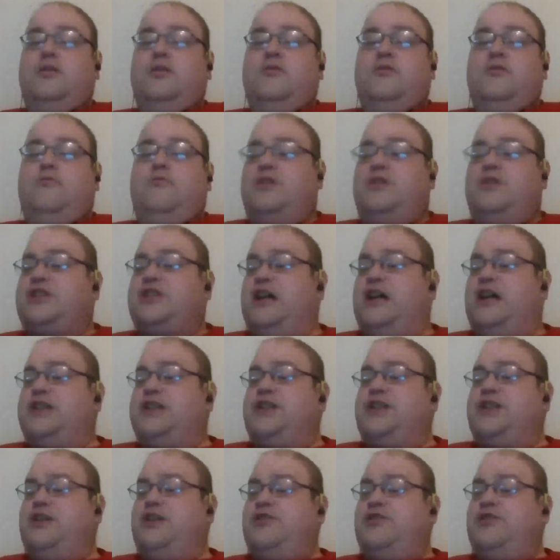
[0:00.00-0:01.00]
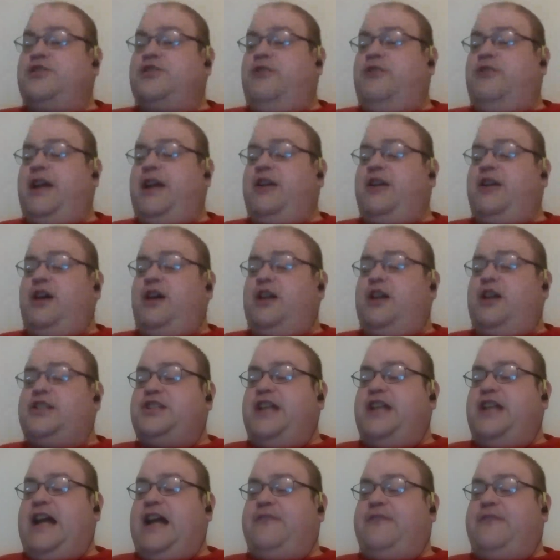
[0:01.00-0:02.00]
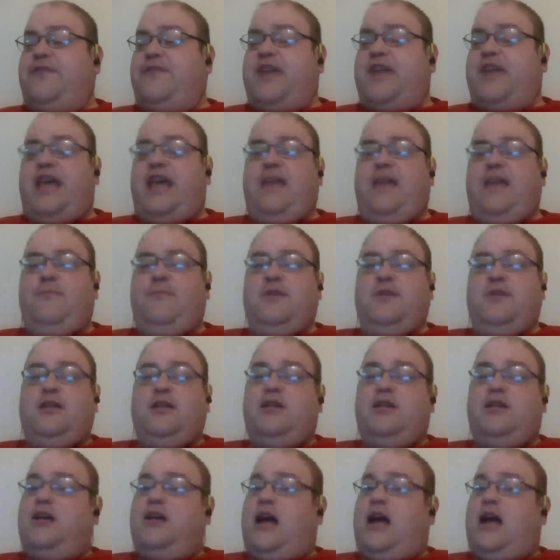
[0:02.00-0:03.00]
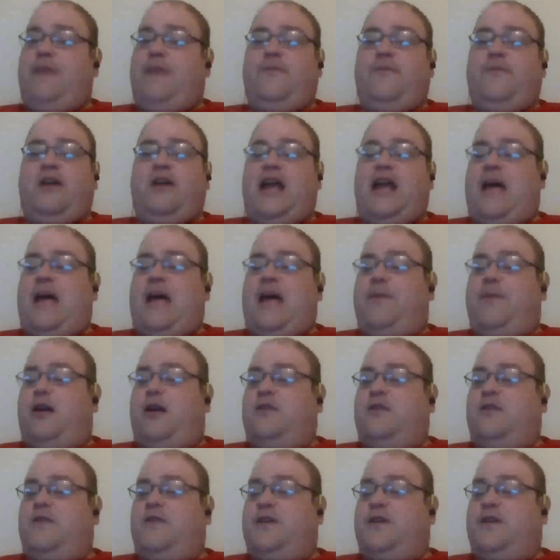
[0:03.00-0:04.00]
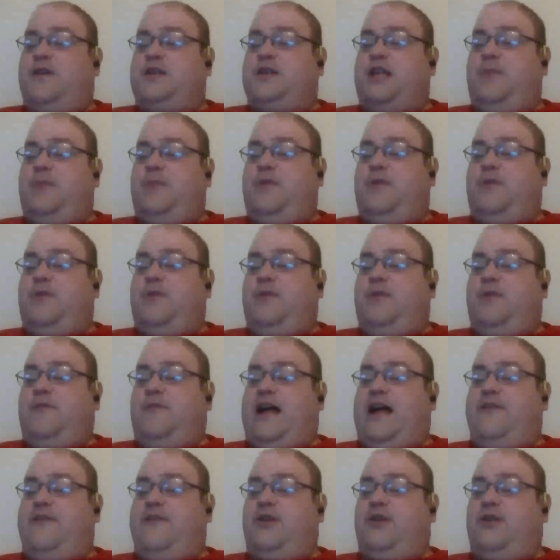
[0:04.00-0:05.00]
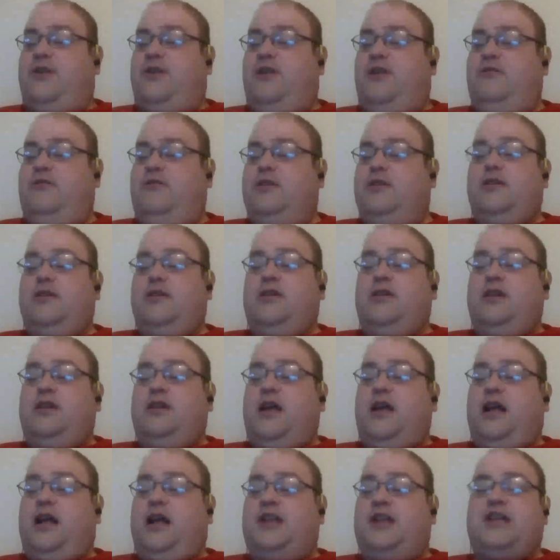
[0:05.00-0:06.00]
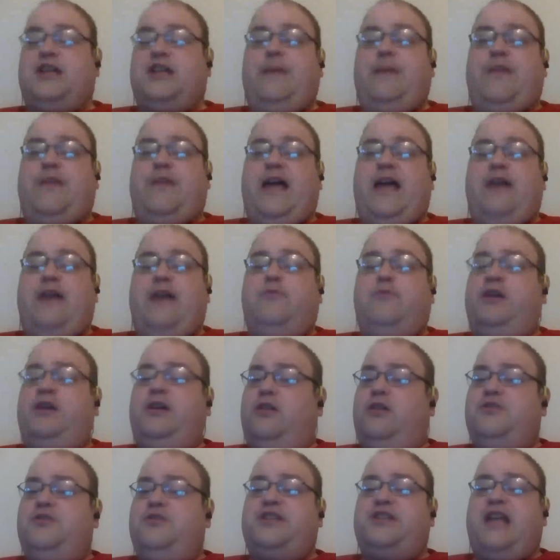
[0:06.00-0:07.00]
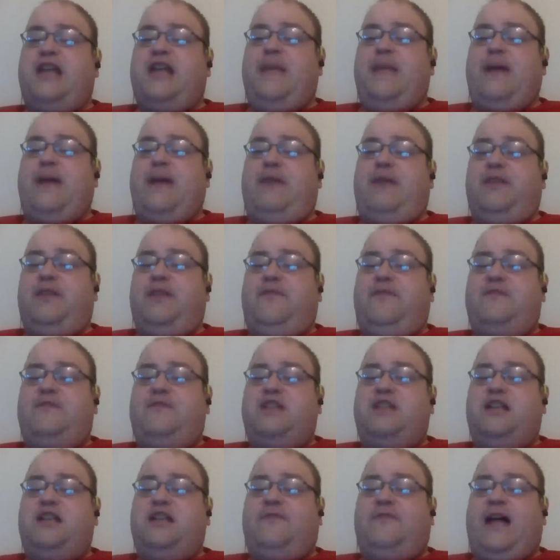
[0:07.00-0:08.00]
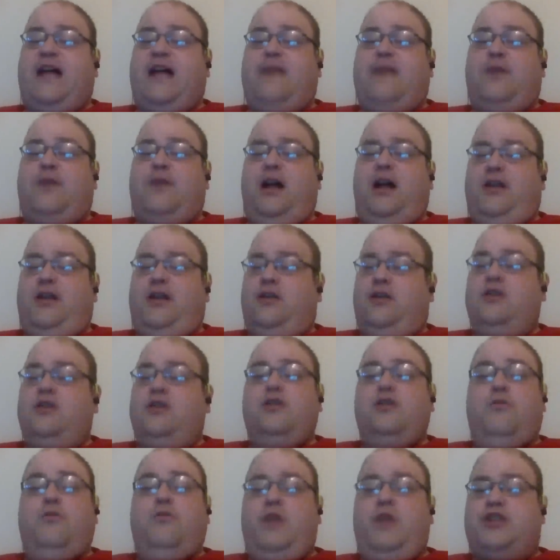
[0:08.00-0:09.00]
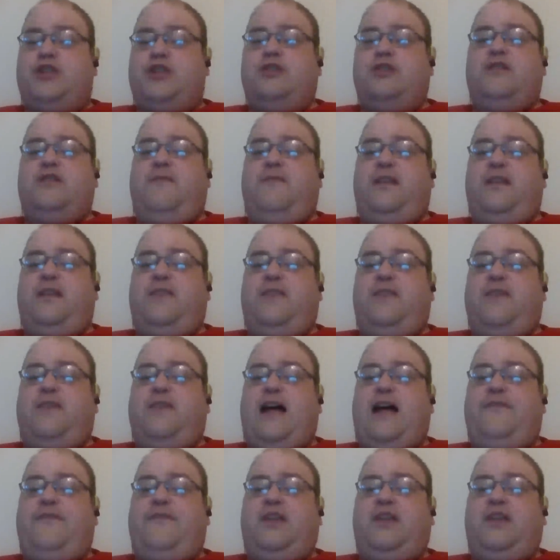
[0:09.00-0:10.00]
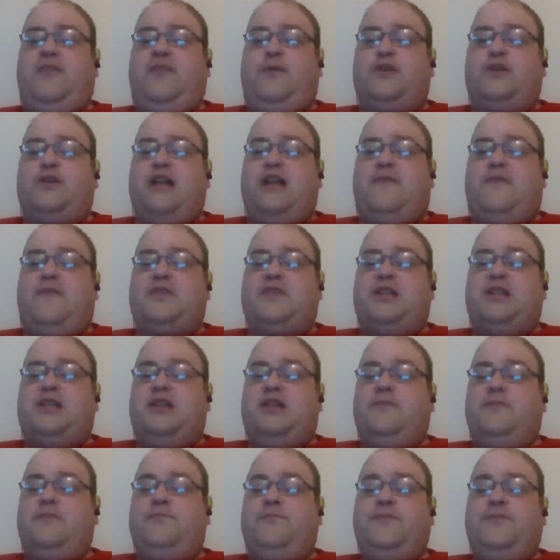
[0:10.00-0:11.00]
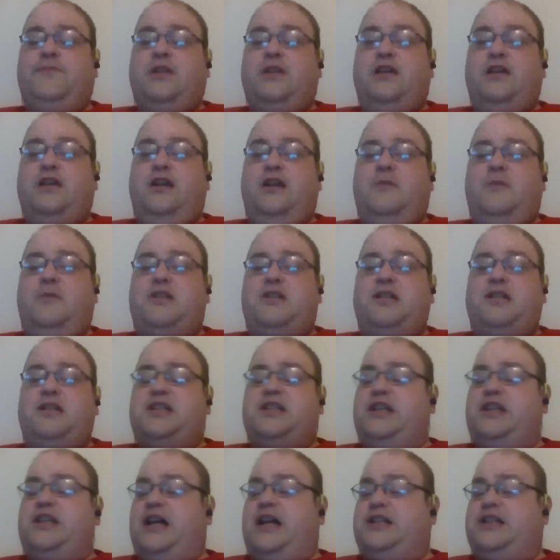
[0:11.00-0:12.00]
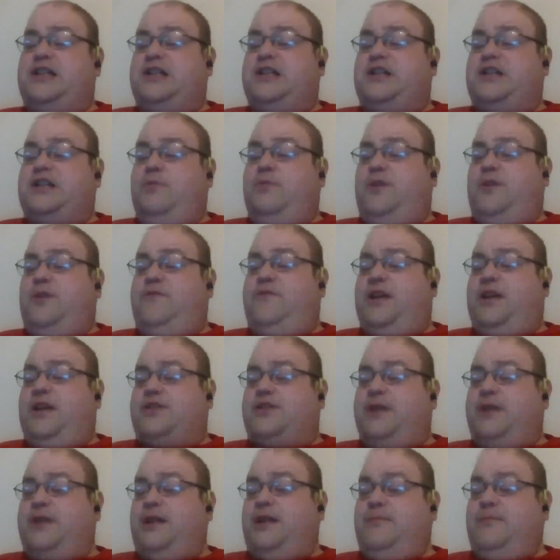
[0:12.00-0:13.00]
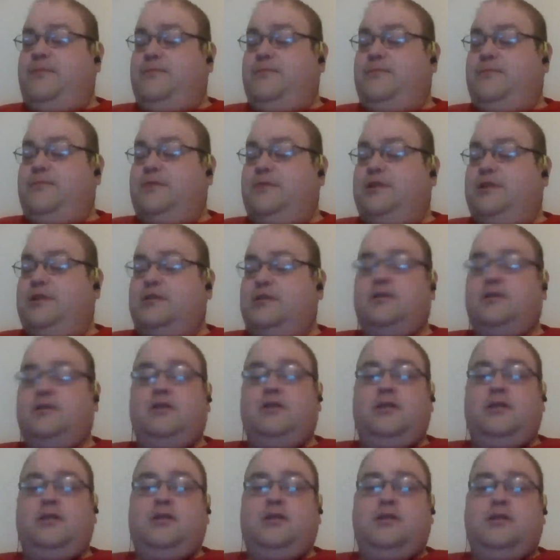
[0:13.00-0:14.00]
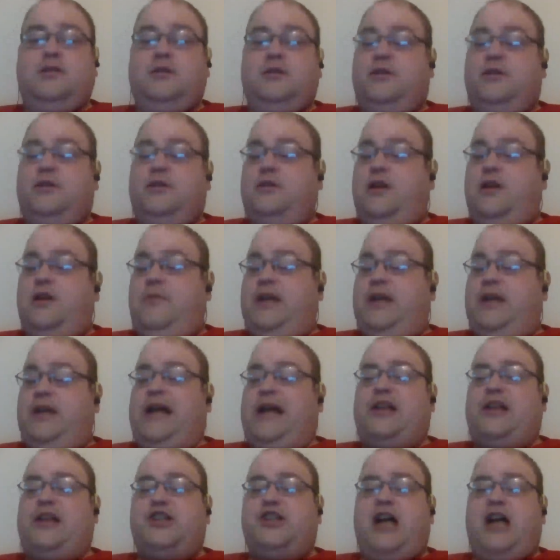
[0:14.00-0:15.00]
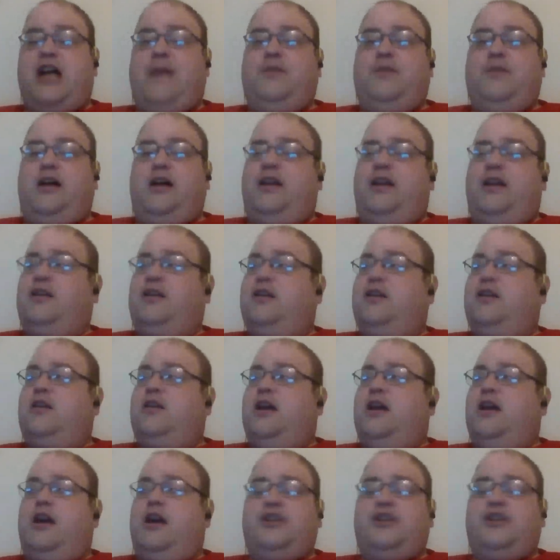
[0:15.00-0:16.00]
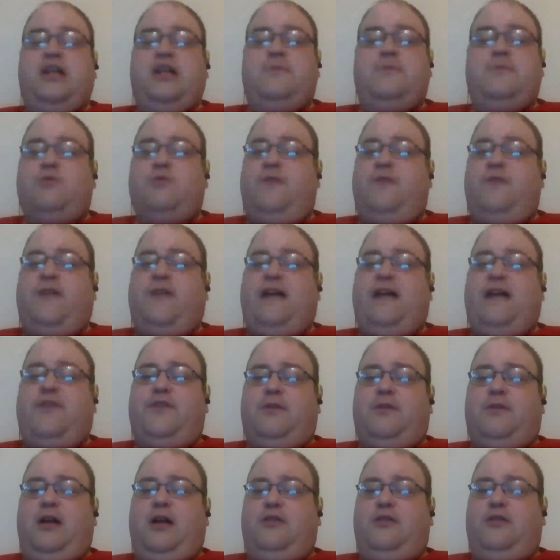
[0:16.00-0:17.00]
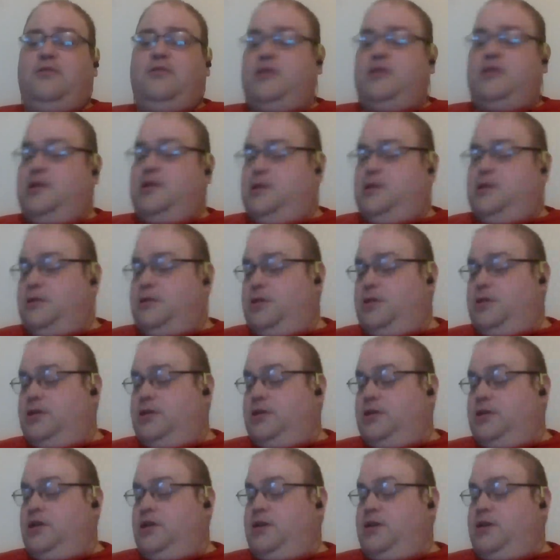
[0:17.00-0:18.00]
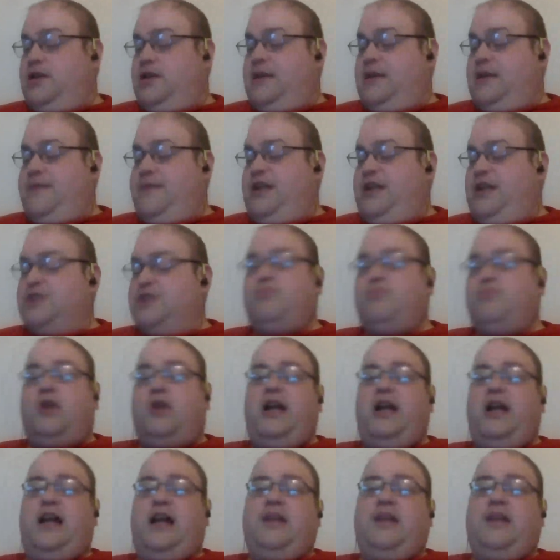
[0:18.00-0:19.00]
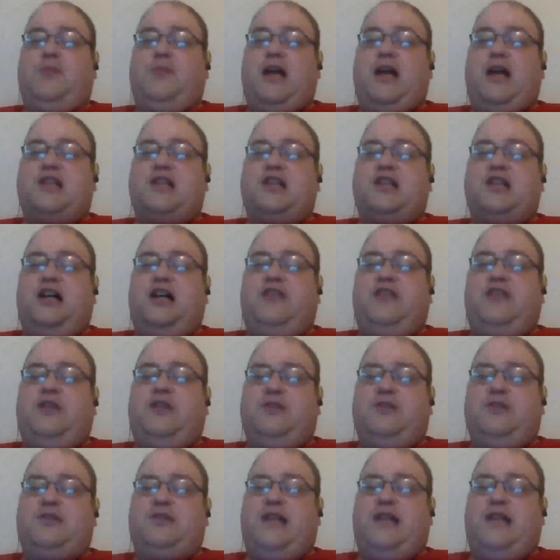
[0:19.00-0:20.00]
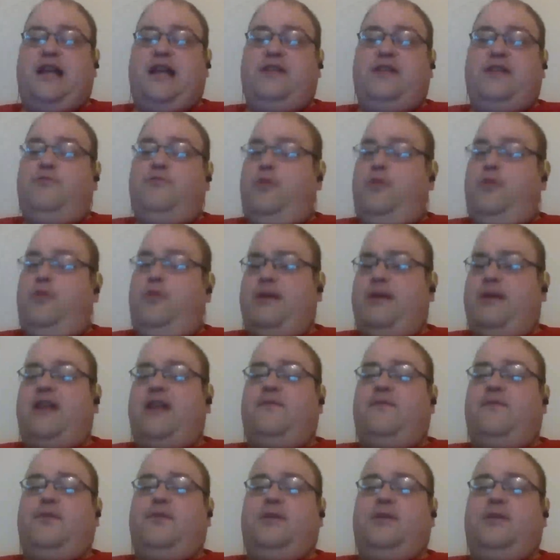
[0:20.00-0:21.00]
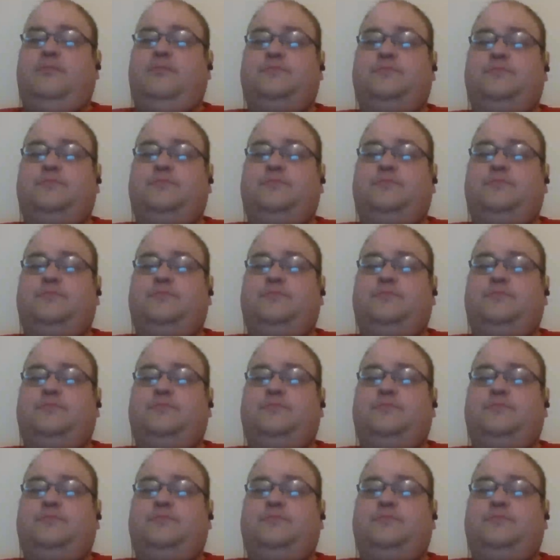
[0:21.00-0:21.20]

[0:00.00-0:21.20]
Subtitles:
Wisconsin coach Greg Gard said after the game, "I'm very happy with our team. We won 5 in a row. And on top of that, we closed the game out with a 15-5 run. We turned the 55-54 deficit into a 69-61 victory. And we got the job done. And our team's won 5 in a row. That means bring on Nebraska on Thursday. We'll be ready for them."